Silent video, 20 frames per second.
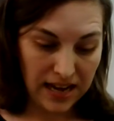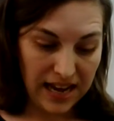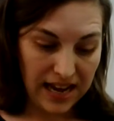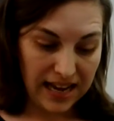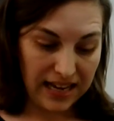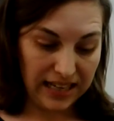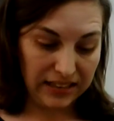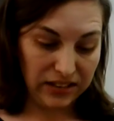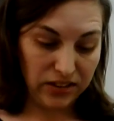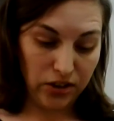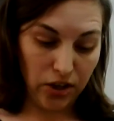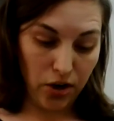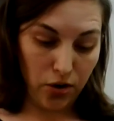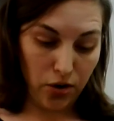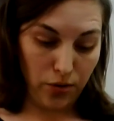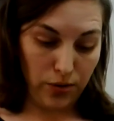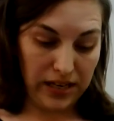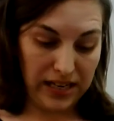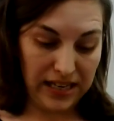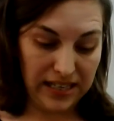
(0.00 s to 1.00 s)
and
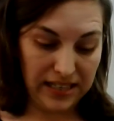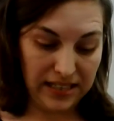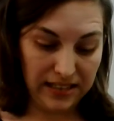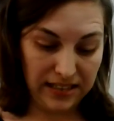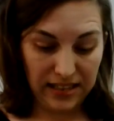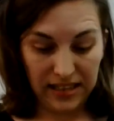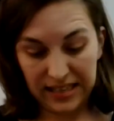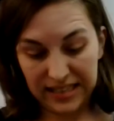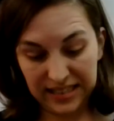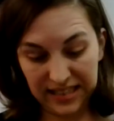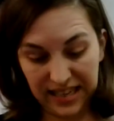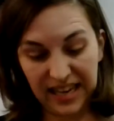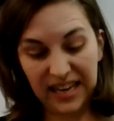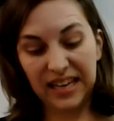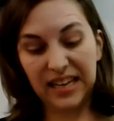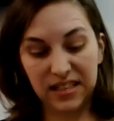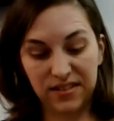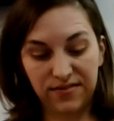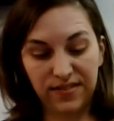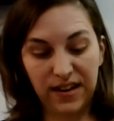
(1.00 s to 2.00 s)
so he's he's getting
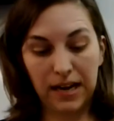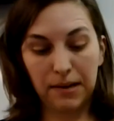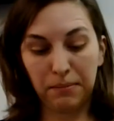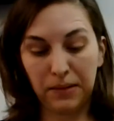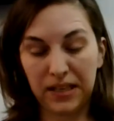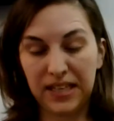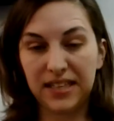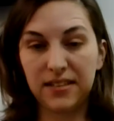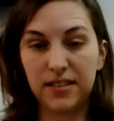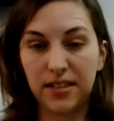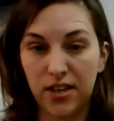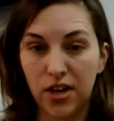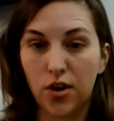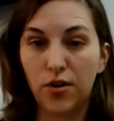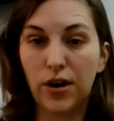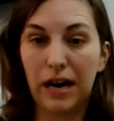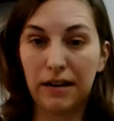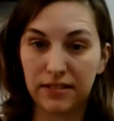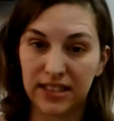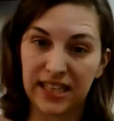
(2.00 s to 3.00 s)
his family to go
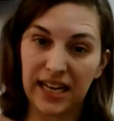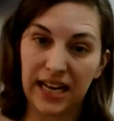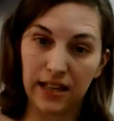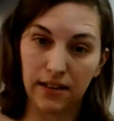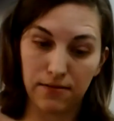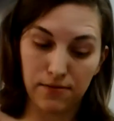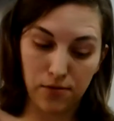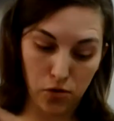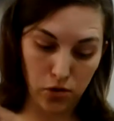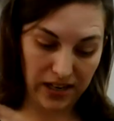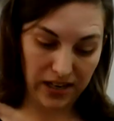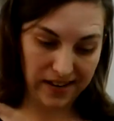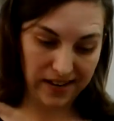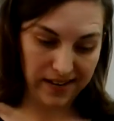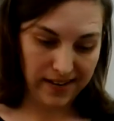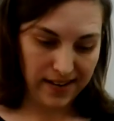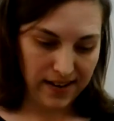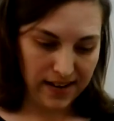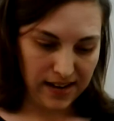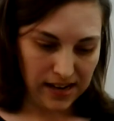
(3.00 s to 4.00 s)
out to California.
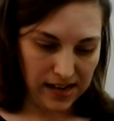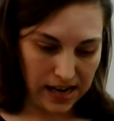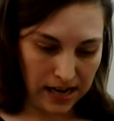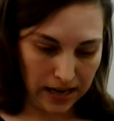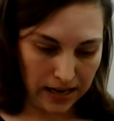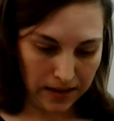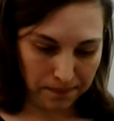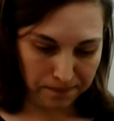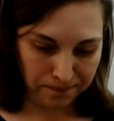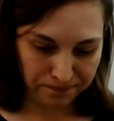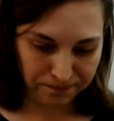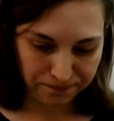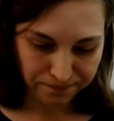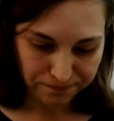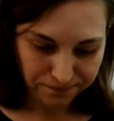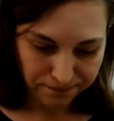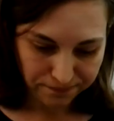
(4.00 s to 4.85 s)
Um,